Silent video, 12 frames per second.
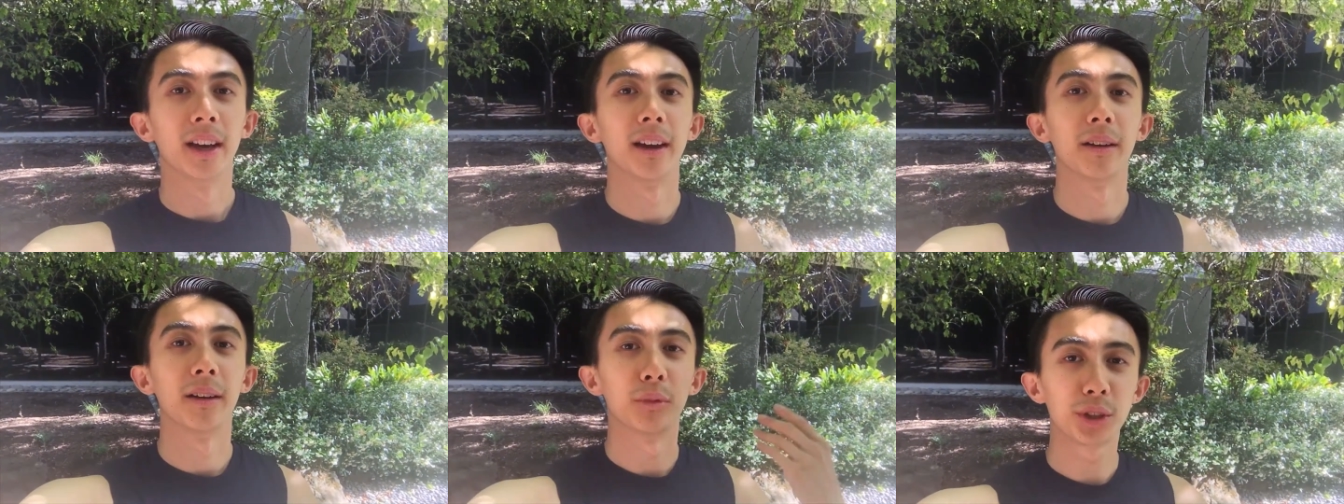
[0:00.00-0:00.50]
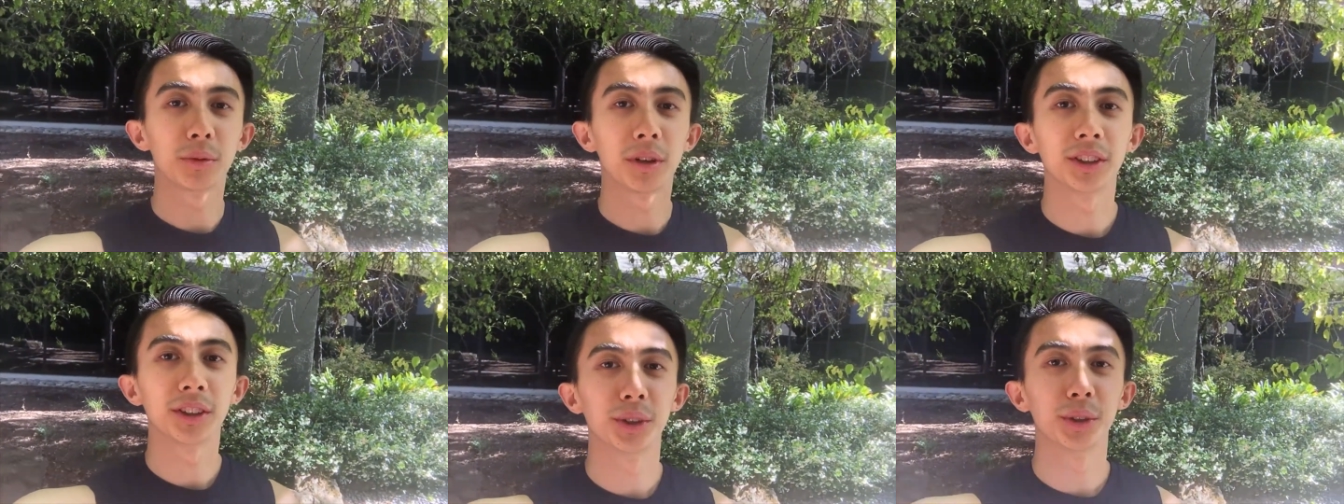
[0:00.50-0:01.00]
And what you
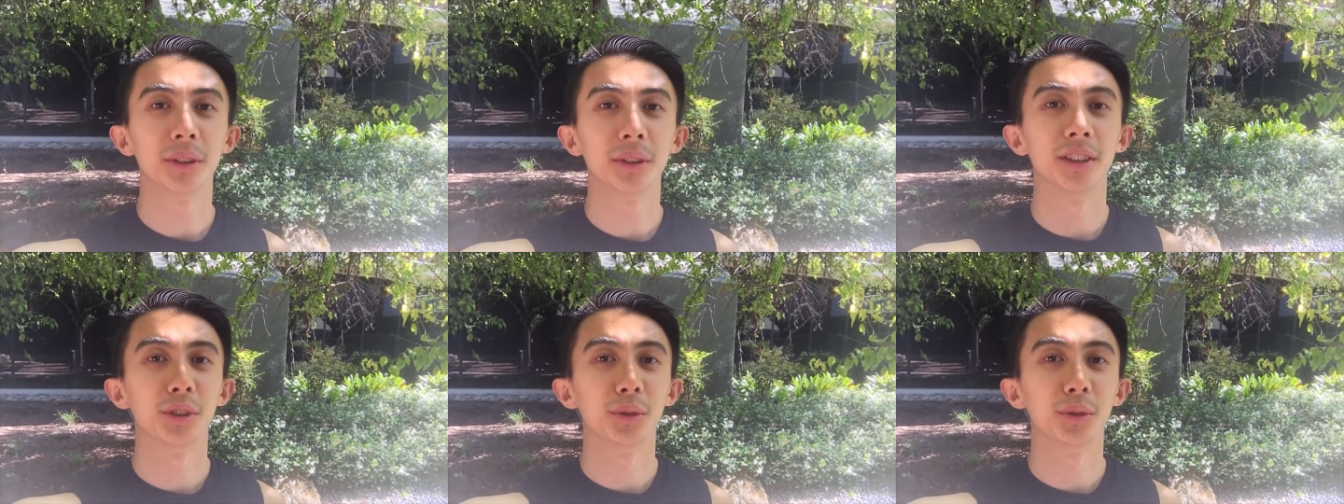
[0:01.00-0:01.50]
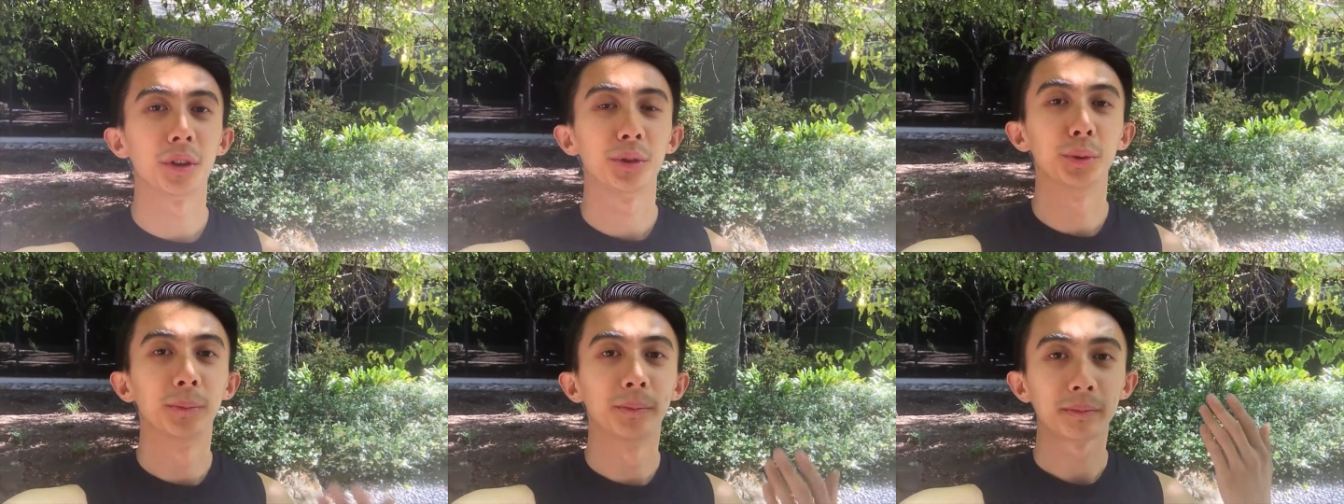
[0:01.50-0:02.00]
want to do is you want
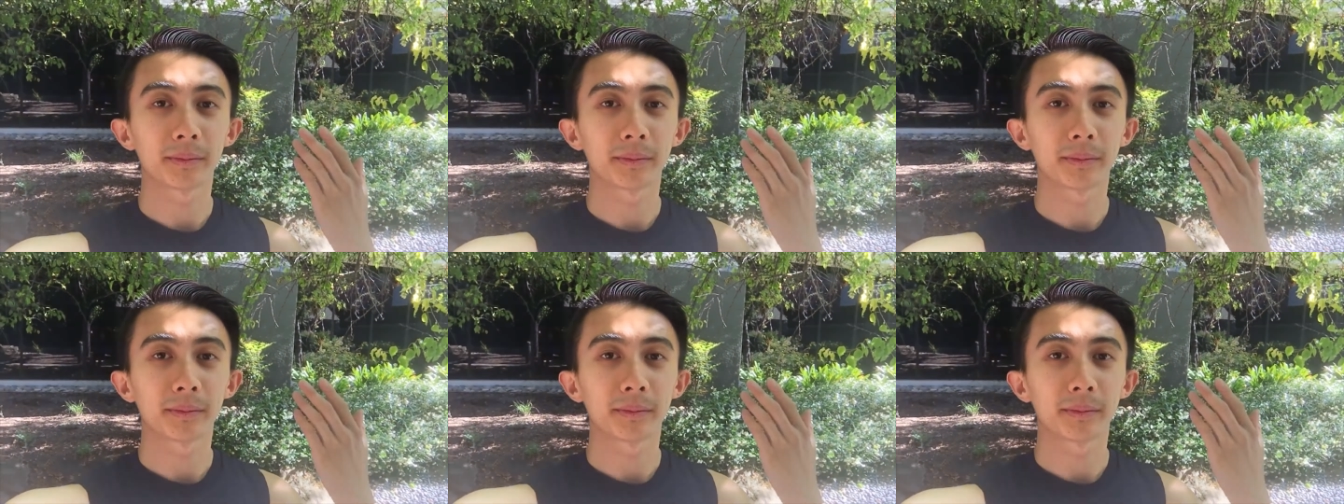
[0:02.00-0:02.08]
to